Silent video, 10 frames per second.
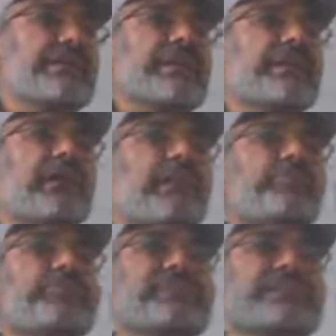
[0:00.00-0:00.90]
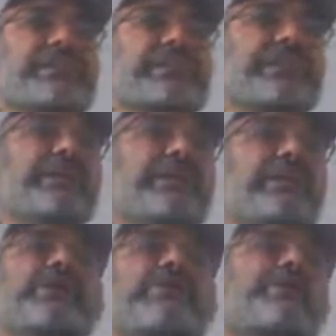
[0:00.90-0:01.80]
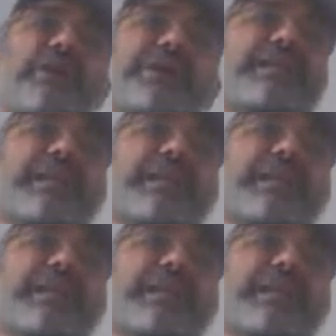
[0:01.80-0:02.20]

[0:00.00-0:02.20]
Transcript: then obviously you are